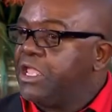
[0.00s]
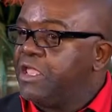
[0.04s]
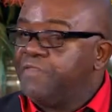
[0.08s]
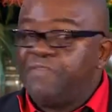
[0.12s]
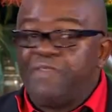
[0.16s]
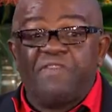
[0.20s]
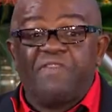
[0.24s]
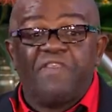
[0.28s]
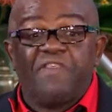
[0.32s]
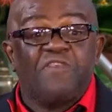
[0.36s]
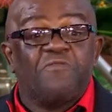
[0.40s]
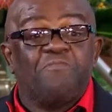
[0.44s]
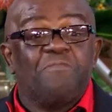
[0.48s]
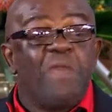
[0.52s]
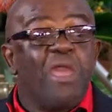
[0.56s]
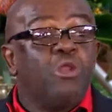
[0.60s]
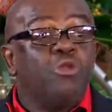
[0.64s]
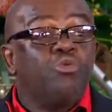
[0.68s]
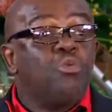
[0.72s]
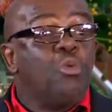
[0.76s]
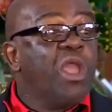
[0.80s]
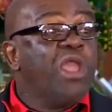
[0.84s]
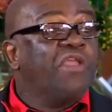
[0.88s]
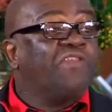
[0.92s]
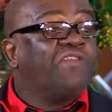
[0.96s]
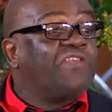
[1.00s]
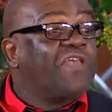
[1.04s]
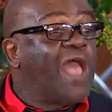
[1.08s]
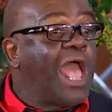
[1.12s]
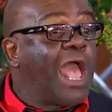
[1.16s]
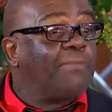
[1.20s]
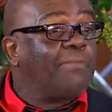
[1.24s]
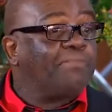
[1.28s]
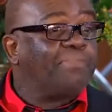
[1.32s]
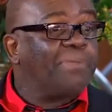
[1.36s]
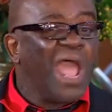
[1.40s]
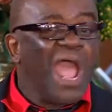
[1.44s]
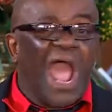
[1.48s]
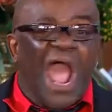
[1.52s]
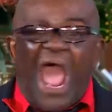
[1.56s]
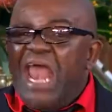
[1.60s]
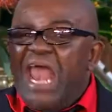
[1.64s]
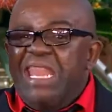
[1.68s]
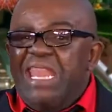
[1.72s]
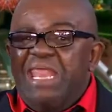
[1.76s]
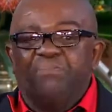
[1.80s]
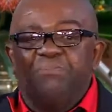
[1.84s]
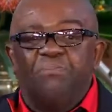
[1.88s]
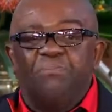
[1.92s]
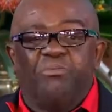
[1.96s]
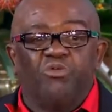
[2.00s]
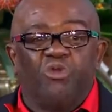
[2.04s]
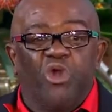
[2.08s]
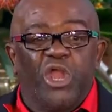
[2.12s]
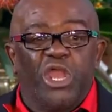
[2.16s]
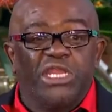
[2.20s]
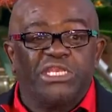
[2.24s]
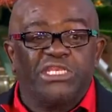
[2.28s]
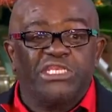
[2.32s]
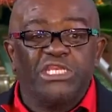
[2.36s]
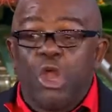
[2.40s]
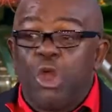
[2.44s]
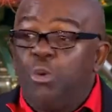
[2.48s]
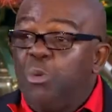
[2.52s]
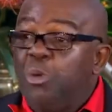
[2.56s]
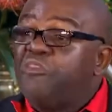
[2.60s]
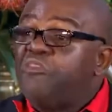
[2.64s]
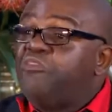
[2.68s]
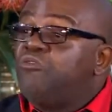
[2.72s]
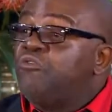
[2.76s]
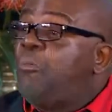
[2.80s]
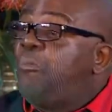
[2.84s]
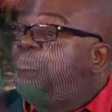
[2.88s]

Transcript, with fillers: That this man wakes up unemployed, with no